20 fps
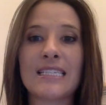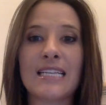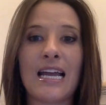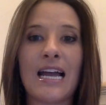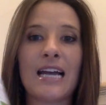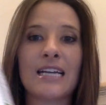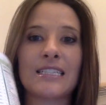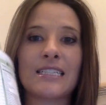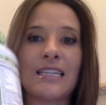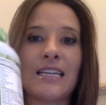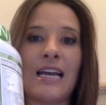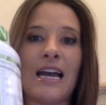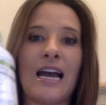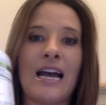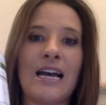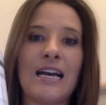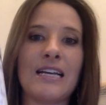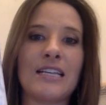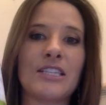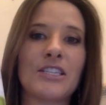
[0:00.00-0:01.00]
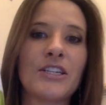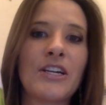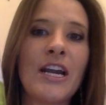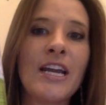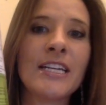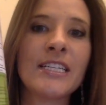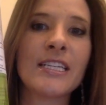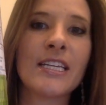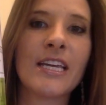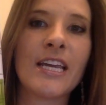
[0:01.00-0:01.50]
It actually has
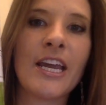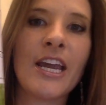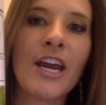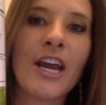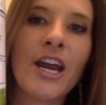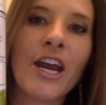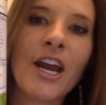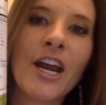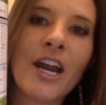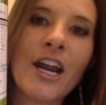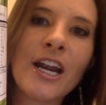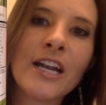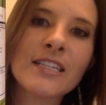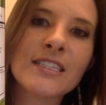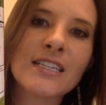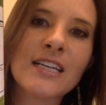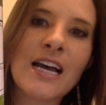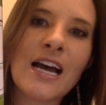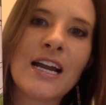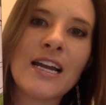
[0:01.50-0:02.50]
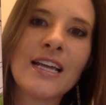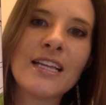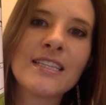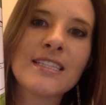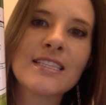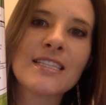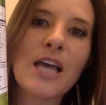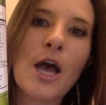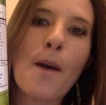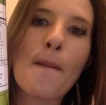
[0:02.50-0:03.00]
right here, it's got
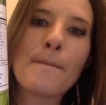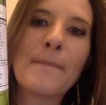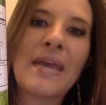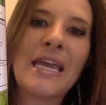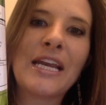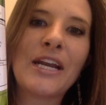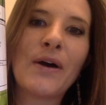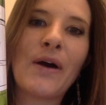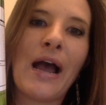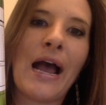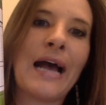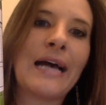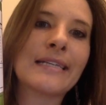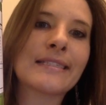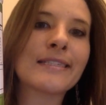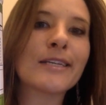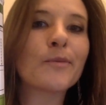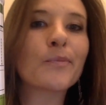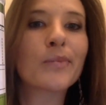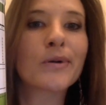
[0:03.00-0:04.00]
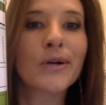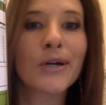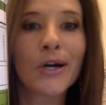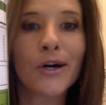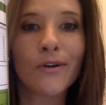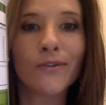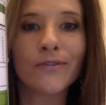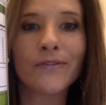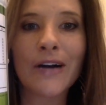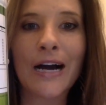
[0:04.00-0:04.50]
its amino acid
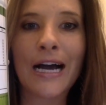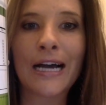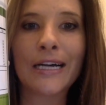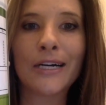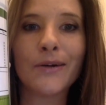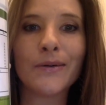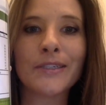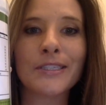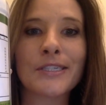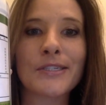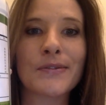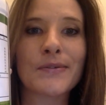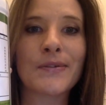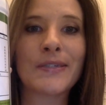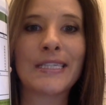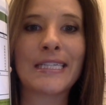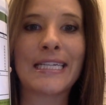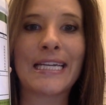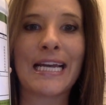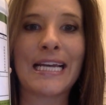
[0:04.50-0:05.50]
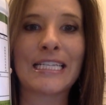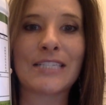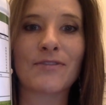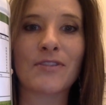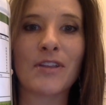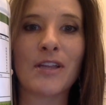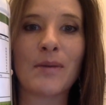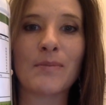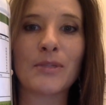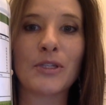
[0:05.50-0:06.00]
profile, which is really nice
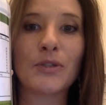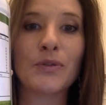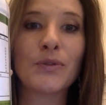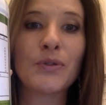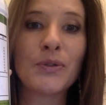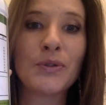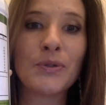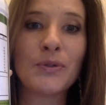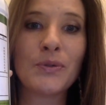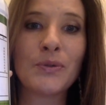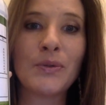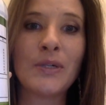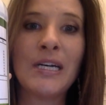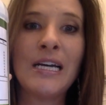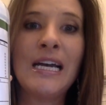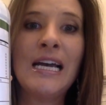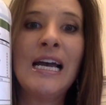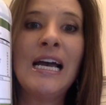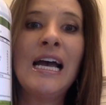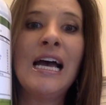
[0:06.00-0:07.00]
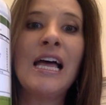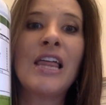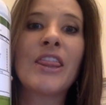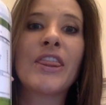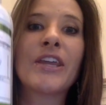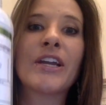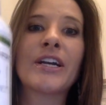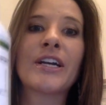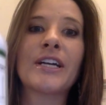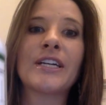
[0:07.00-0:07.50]
for them to do.
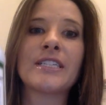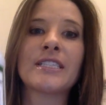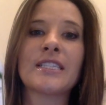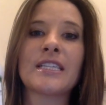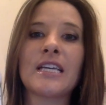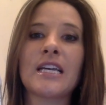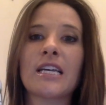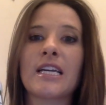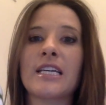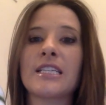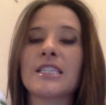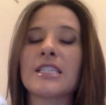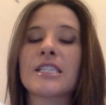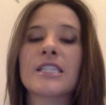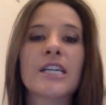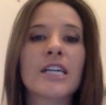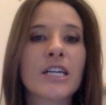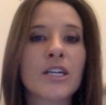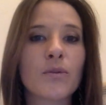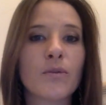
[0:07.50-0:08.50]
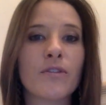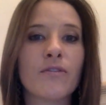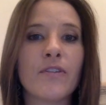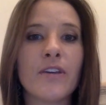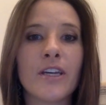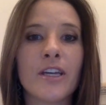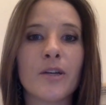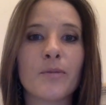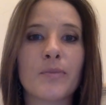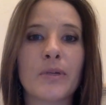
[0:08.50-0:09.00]
There's a concern with
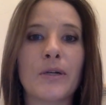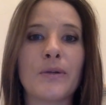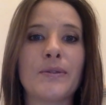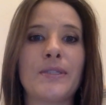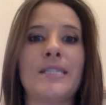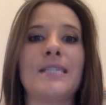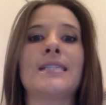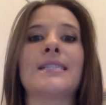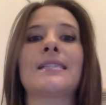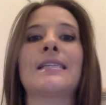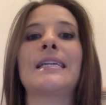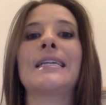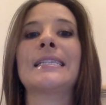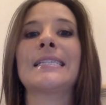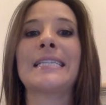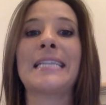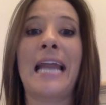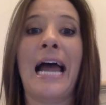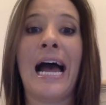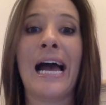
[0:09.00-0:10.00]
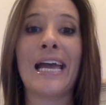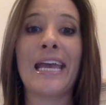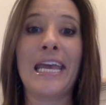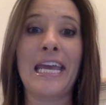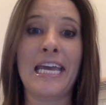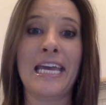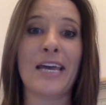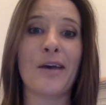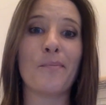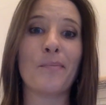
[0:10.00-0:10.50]
vegan proteins that it's not
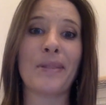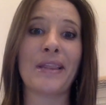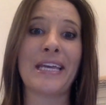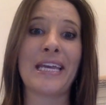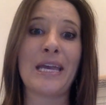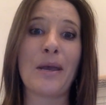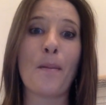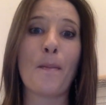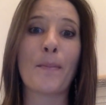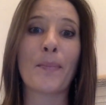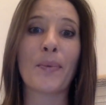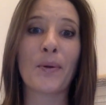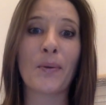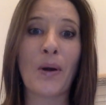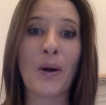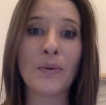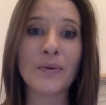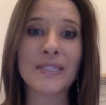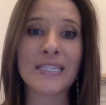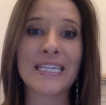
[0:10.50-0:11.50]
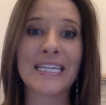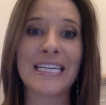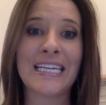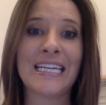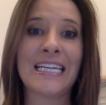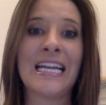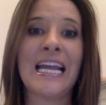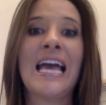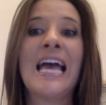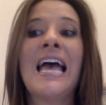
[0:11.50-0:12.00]
a complete
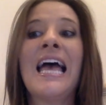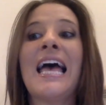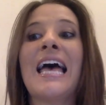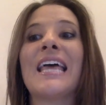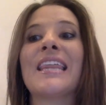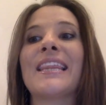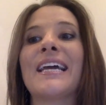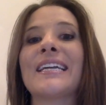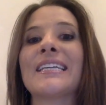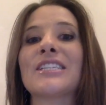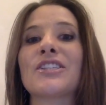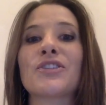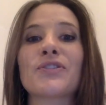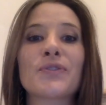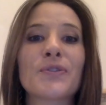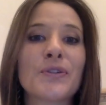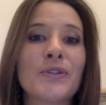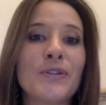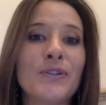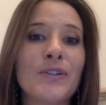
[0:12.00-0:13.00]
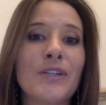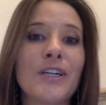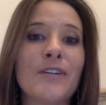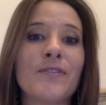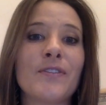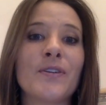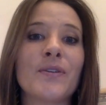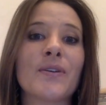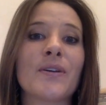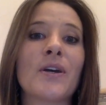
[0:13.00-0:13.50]
protein, and that is true
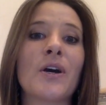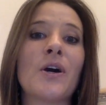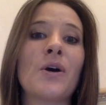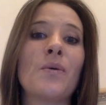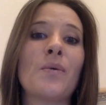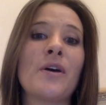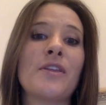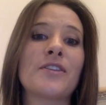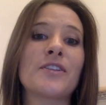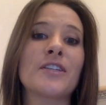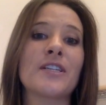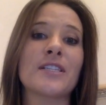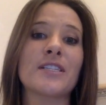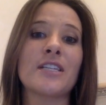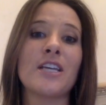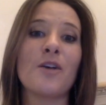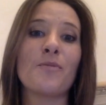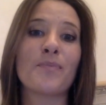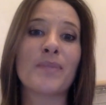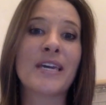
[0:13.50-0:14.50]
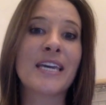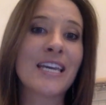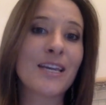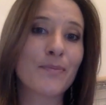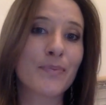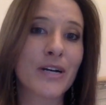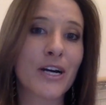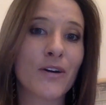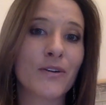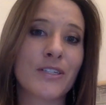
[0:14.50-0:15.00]
if you go with just a
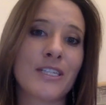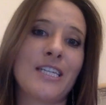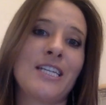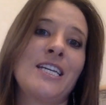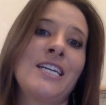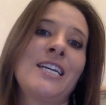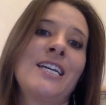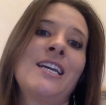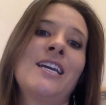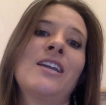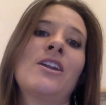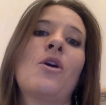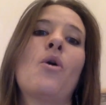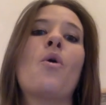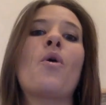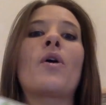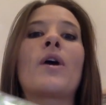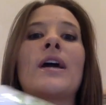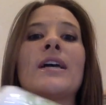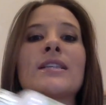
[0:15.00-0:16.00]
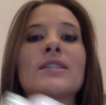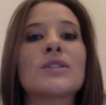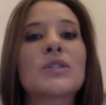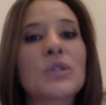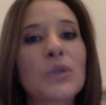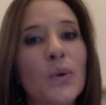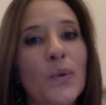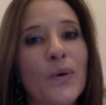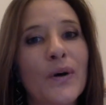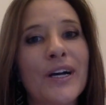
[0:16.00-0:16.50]
pea protein or a
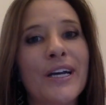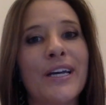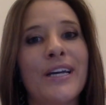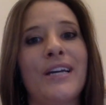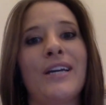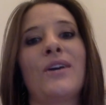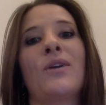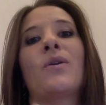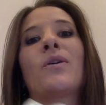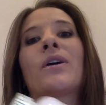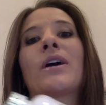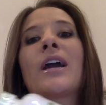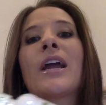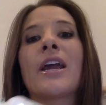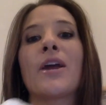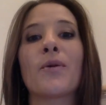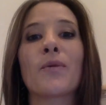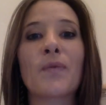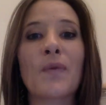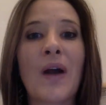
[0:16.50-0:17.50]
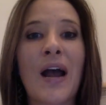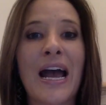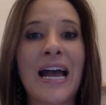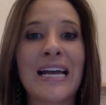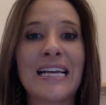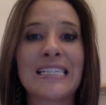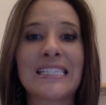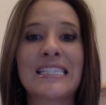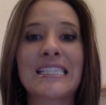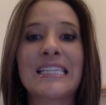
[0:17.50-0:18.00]
soy or a
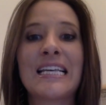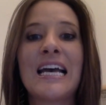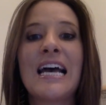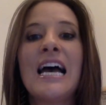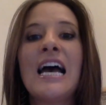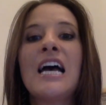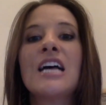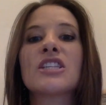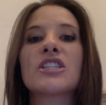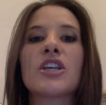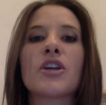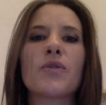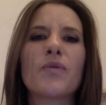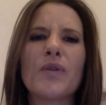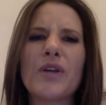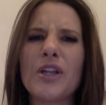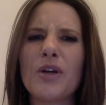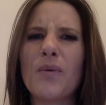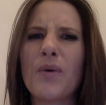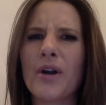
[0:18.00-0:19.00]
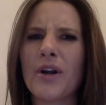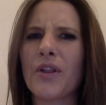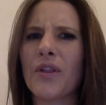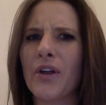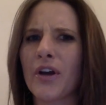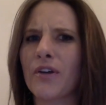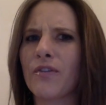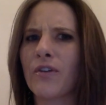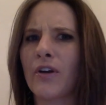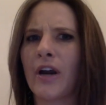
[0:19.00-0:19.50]
rice. So you really want to
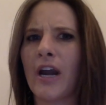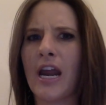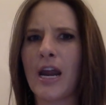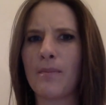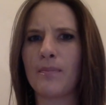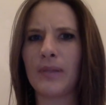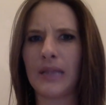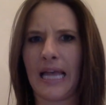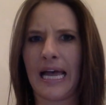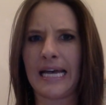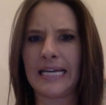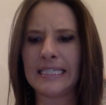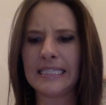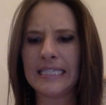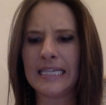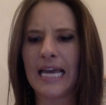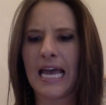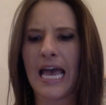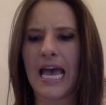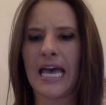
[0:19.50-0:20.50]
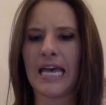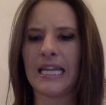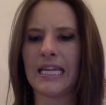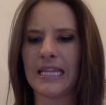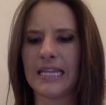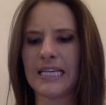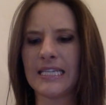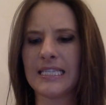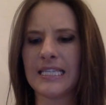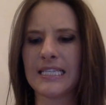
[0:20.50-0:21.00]
look for a blend,
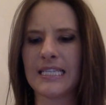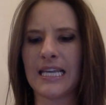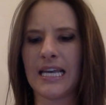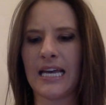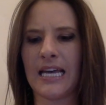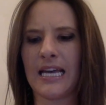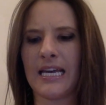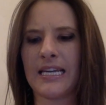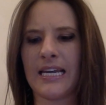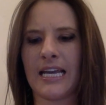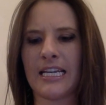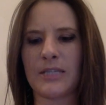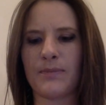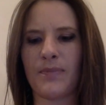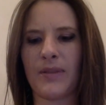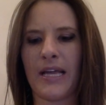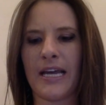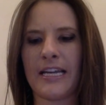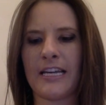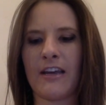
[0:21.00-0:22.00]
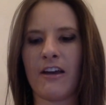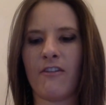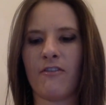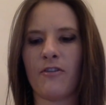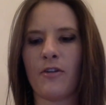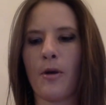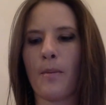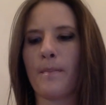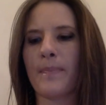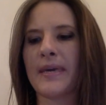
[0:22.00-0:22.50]
and this is a nice blend of
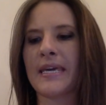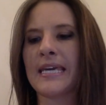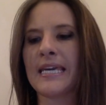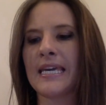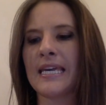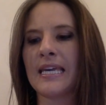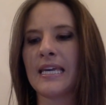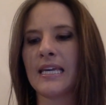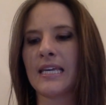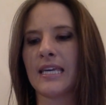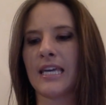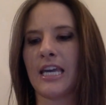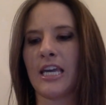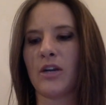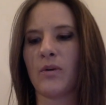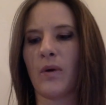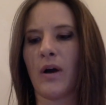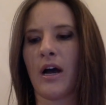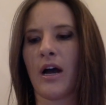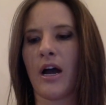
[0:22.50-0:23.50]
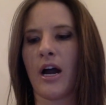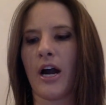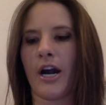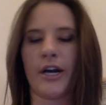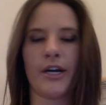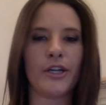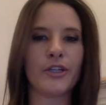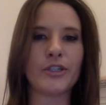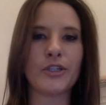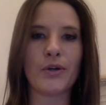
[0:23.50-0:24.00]
pea, quinoa,
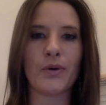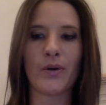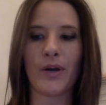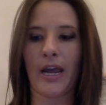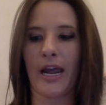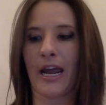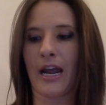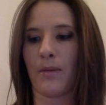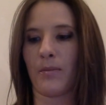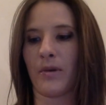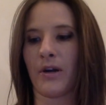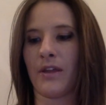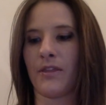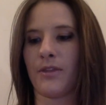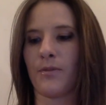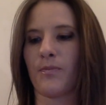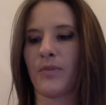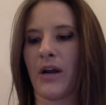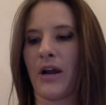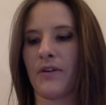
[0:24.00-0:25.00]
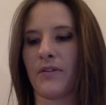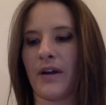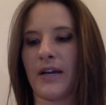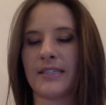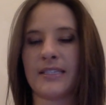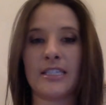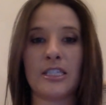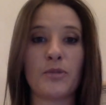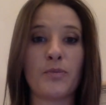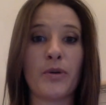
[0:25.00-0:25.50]
artichoke, amaranth, brown
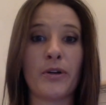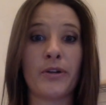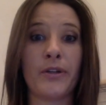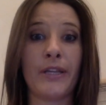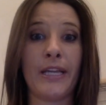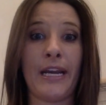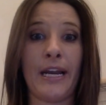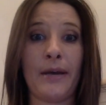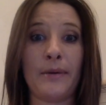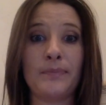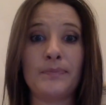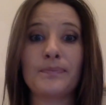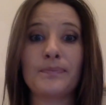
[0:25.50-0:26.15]
rice, and spirulina.